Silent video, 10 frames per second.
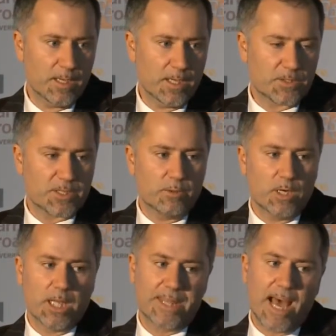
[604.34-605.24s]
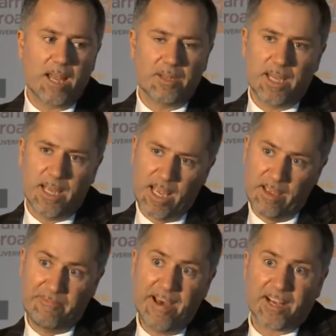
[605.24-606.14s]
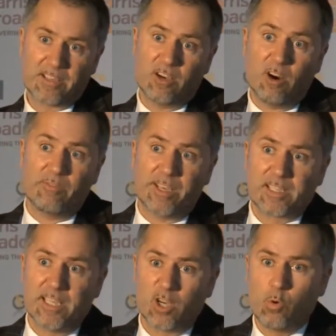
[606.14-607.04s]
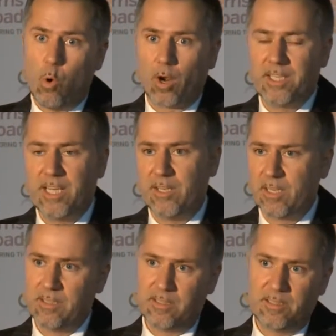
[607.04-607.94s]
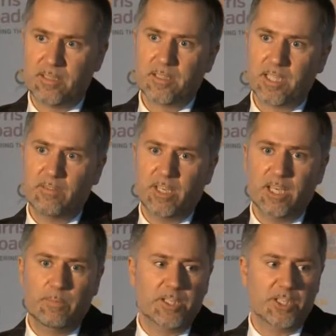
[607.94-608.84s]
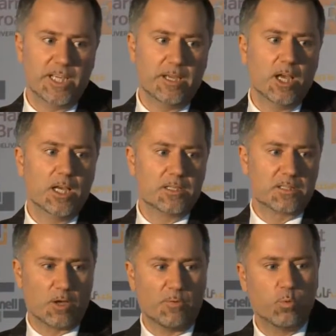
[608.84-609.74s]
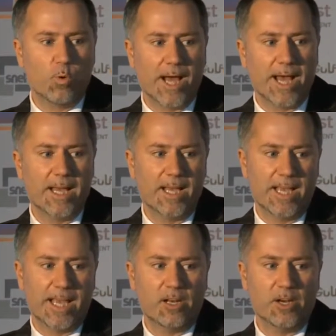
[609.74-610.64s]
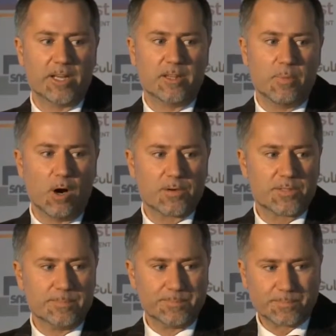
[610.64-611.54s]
So that affects, obviously, the quality and the consistency of the EPG software included in the box.